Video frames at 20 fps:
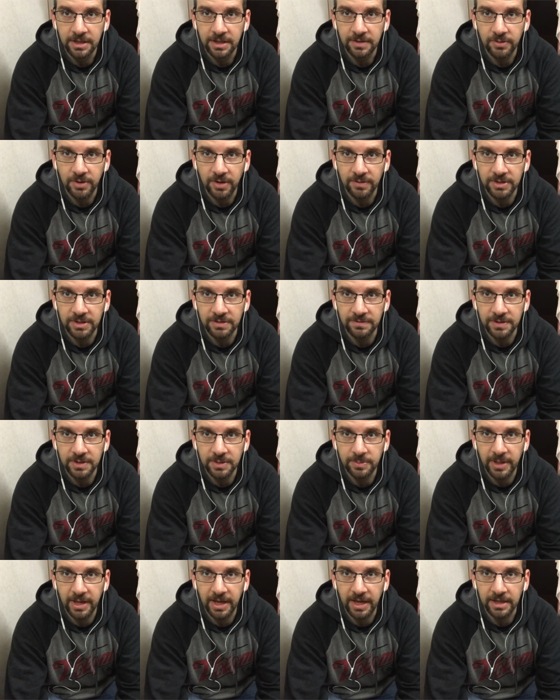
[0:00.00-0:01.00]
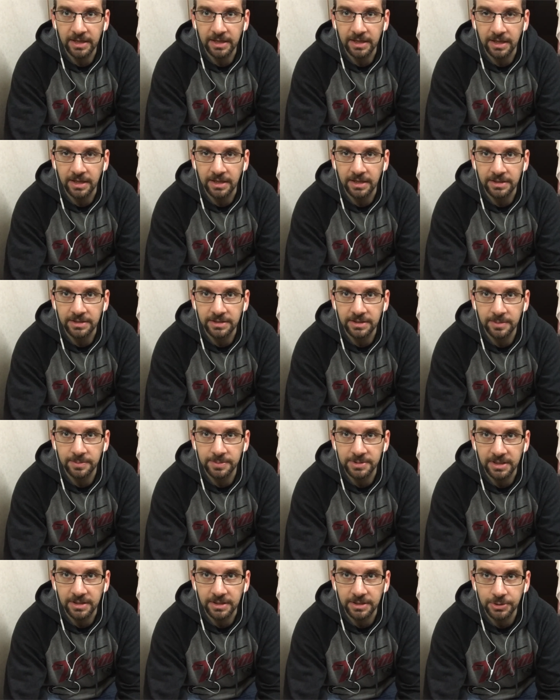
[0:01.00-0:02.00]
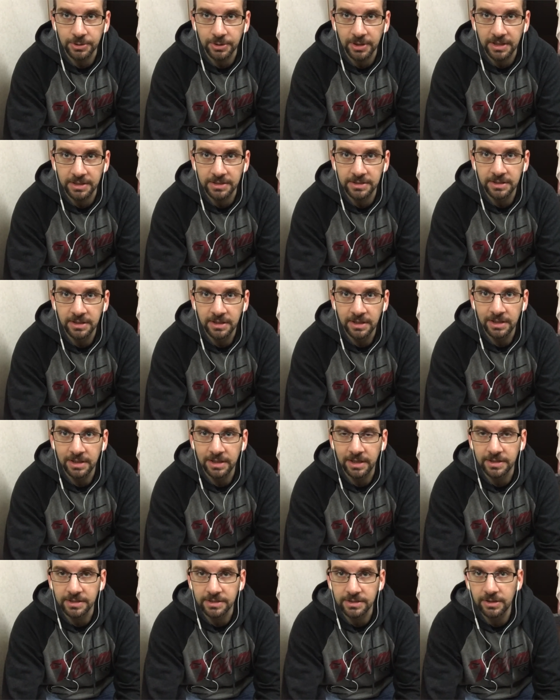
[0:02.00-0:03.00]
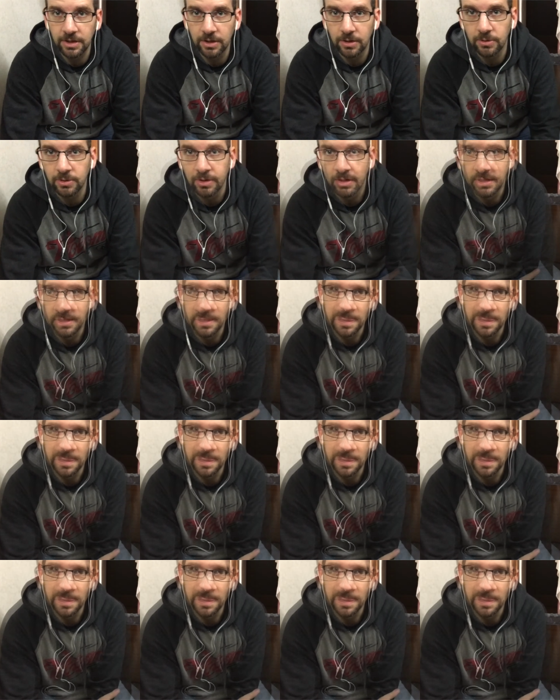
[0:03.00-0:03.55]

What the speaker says: if you have any feedback, any tips, any tricks, let us know.